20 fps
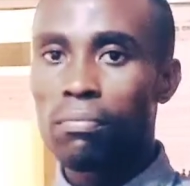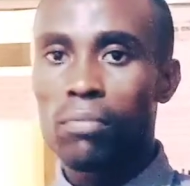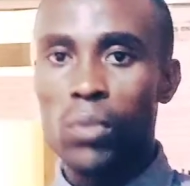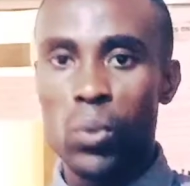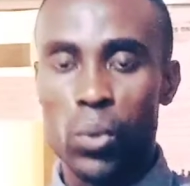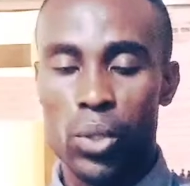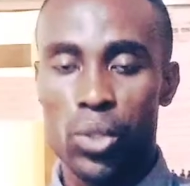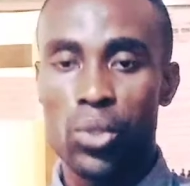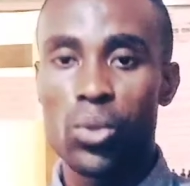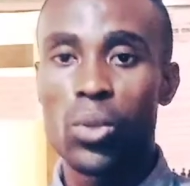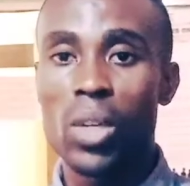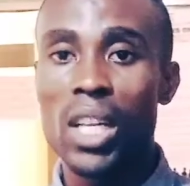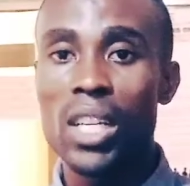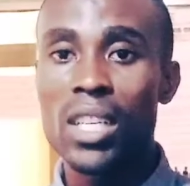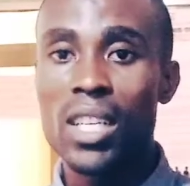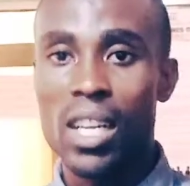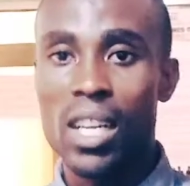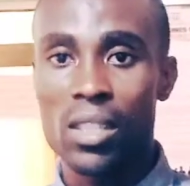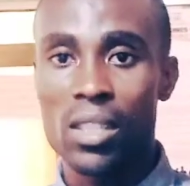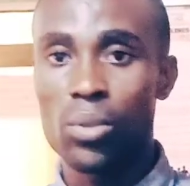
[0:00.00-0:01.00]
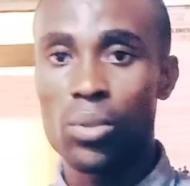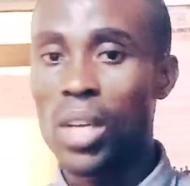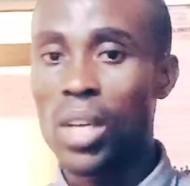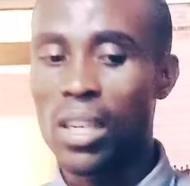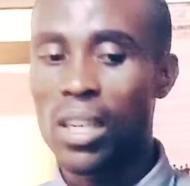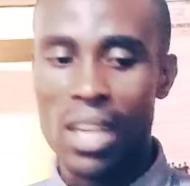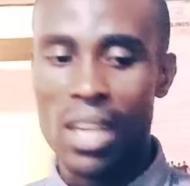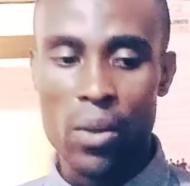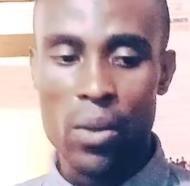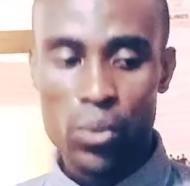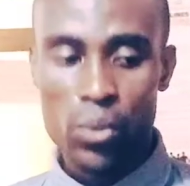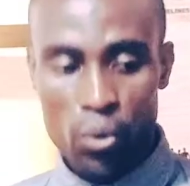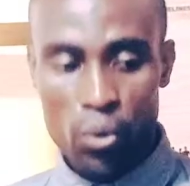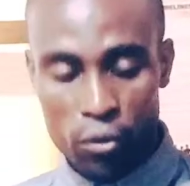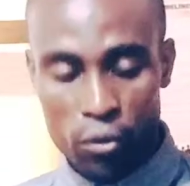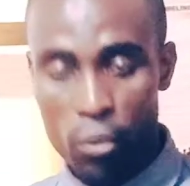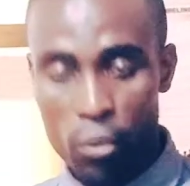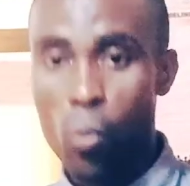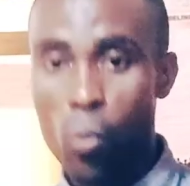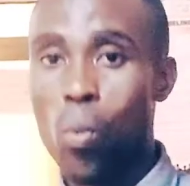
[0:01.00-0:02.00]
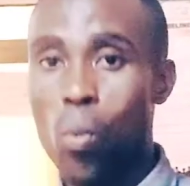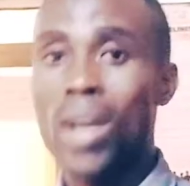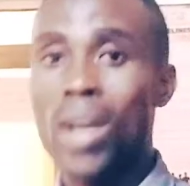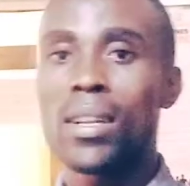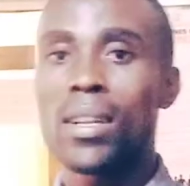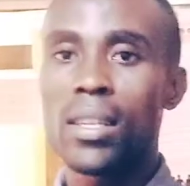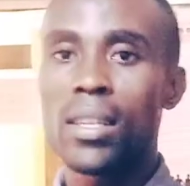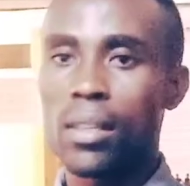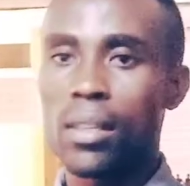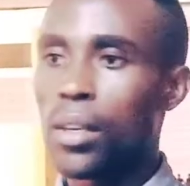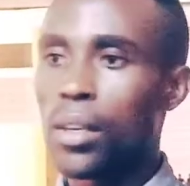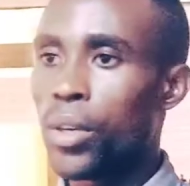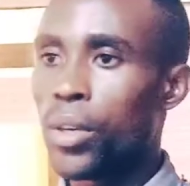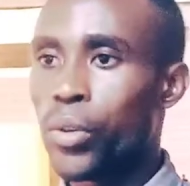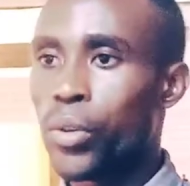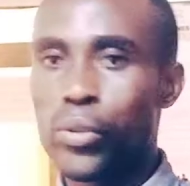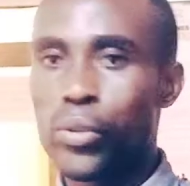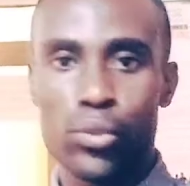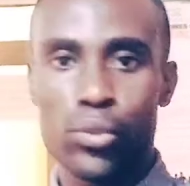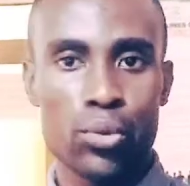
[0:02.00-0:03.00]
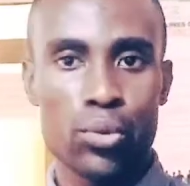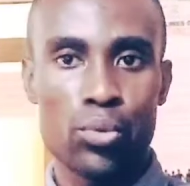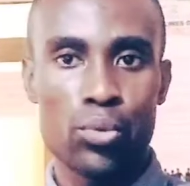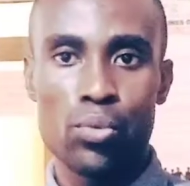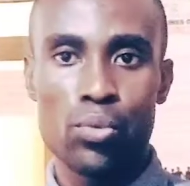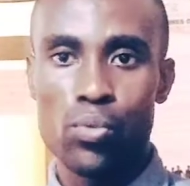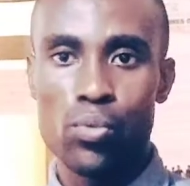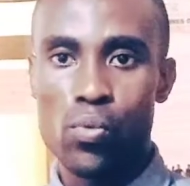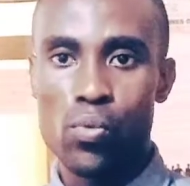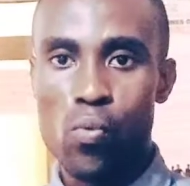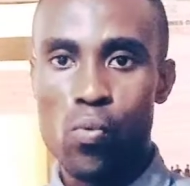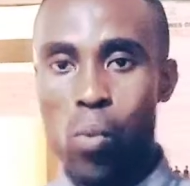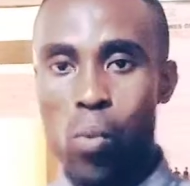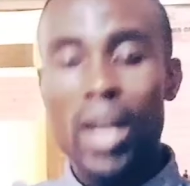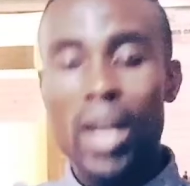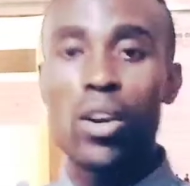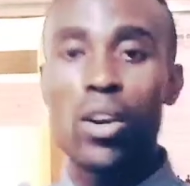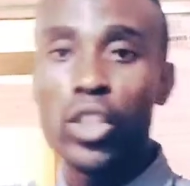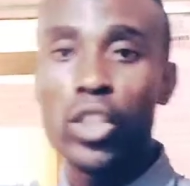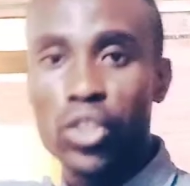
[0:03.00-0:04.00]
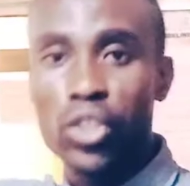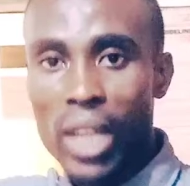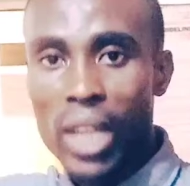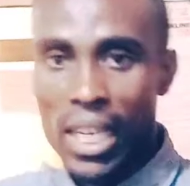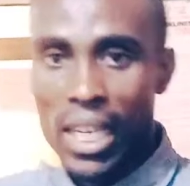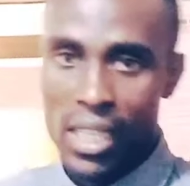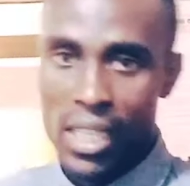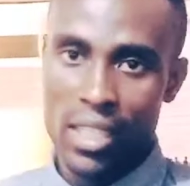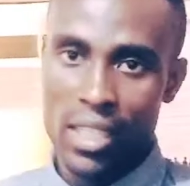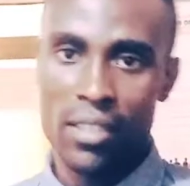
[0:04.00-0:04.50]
Once you learn that, you can count from 1 to 100.